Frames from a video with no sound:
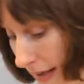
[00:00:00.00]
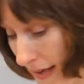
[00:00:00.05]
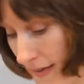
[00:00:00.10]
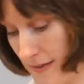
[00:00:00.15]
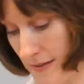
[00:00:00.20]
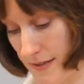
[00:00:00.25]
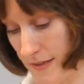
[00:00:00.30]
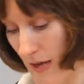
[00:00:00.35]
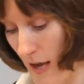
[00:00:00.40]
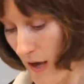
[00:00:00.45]

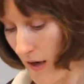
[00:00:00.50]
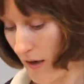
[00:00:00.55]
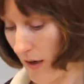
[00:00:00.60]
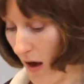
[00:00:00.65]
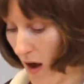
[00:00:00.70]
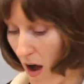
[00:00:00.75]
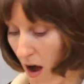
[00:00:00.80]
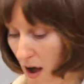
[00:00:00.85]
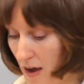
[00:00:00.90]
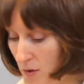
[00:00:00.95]
against
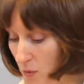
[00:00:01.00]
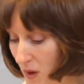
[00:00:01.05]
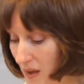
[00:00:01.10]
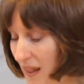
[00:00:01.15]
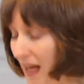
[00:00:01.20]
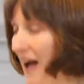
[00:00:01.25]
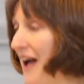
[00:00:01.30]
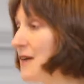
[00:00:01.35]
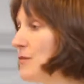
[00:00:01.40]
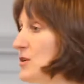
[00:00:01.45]
God
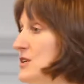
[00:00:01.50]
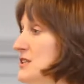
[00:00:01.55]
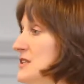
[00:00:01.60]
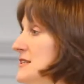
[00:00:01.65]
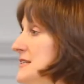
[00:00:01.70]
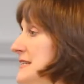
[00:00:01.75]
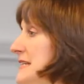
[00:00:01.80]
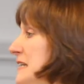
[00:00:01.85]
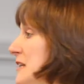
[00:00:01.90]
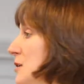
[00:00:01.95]
while I was
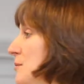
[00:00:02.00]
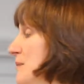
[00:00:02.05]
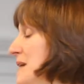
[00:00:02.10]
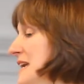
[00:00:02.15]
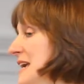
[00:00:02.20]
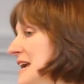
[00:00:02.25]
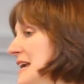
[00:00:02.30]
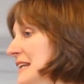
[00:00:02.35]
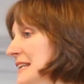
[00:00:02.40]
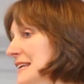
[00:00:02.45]
still
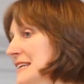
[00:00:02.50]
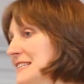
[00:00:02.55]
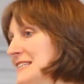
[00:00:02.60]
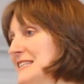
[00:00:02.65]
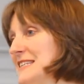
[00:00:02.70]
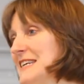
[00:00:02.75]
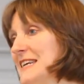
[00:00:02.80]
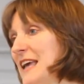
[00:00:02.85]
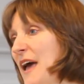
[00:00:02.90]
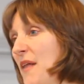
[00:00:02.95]
being
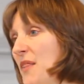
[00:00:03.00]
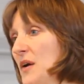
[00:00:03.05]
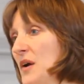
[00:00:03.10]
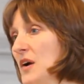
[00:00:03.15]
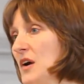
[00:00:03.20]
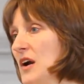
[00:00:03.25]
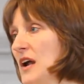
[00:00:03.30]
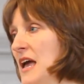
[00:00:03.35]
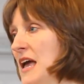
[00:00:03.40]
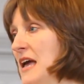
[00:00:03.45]
knit
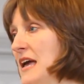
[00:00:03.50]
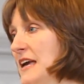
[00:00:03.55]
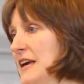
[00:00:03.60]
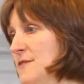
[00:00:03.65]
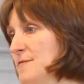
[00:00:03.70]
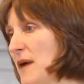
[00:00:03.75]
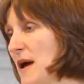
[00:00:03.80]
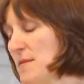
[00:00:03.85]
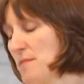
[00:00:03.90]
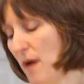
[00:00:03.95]
together
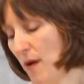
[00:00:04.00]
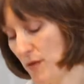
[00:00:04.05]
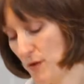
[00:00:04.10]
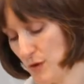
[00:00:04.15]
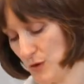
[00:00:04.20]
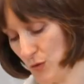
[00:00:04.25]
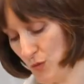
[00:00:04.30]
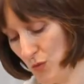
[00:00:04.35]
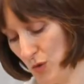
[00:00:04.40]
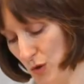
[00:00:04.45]
in my
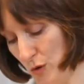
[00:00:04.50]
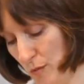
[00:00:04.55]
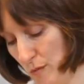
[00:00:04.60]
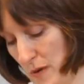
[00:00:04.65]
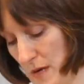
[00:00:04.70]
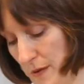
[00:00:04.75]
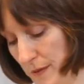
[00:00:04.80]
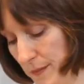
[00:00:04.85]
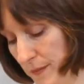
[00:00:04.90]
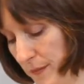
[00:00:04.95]
mother's
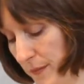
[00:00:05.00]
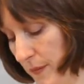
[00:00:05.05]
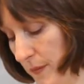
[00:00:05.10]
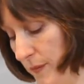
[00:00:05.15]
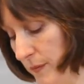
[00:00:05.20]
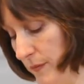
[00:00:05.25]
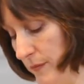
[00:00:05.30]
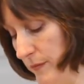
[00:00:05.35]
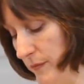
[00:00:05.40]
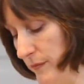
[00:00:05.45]
womb.
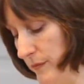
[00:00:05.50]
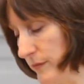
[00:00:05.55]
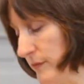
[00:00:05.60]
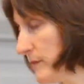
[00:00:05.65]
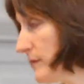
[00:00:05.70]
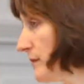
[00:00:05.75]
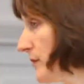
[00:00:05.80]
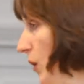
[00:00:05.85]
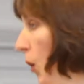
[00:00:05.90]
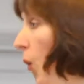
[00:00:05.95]

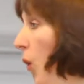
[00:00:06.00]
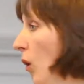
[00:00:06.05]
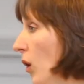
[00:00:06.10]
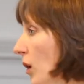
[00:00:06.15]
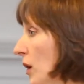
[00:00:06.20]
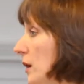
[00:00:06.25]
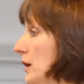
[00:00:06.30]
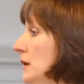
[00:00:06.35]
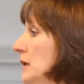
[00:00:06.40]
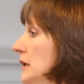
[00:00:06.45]

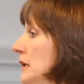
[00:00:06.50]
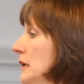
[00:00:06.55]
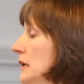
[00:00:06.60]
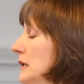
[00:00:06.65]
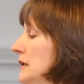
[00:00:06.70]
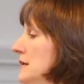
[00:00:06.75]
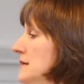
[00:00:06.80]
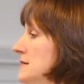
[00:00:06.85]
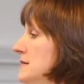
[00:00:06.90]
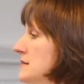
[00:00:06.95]
Or
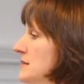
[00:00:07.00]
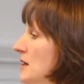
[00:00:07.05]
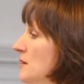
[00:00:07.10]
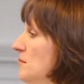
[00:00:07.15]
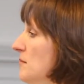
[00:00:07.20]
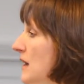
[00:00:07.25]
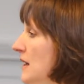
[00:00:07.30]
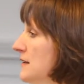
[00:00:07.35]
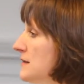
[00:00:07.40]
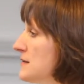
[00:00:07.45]

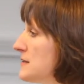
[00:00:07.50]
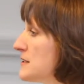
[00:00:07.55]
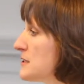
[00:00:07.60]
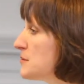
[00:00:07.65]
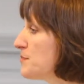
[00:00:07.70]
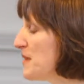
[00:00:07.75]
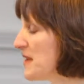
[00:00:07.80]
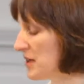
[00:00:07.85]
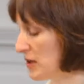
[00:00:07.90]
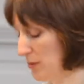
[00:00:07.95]
some
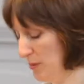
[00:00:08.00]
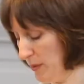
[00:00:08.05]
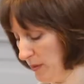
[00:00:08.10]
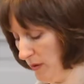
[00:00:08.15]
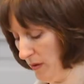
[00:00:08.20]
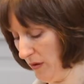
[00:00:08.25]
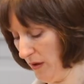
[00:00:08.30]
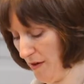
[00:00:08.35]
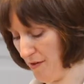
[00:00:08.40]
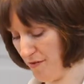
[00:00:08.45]

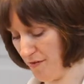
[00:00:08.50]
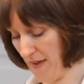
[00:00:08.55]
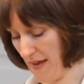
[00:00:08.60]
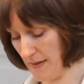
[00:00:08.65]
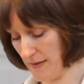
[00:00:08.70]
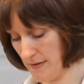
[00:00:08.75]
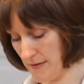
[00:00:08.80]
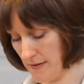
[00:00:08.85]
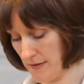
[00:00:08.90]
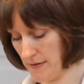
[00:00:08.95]
unspeakable
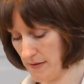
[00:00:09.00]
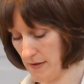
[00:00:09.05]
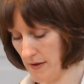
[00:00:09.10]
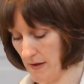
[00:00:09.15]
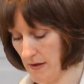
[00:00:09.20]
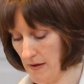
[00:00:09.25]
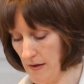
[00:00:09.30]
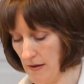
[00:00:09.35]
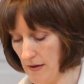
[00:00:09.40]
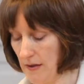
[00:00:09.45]

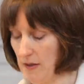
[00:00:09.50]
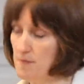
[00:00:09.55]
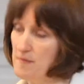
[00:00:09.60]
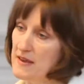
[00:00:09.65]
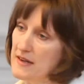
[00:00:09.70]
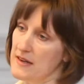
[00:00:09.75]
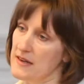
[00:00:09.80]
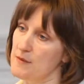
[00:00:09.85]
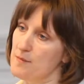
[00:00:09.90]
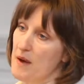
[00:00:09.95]
offense
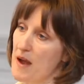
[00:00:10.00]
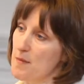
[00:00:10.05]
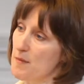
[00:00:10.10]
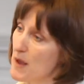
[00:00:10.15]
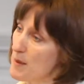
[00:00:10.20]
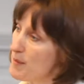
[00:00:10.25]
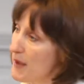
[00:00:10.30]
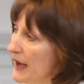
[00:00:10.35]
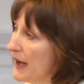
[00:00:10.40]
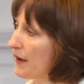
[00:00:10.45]
committed by
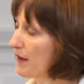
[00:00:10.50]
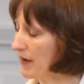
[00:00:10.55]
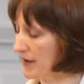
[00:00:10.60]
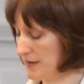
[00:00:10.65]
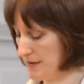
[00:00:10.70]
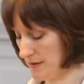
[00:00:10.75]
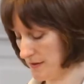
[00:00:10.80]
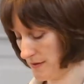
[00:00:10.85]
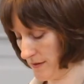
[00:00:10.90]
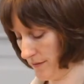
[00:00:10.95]
my
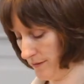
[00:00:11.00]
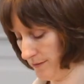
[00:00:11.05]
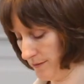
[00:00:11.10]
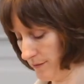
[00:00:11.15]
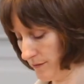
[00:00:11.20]
parents.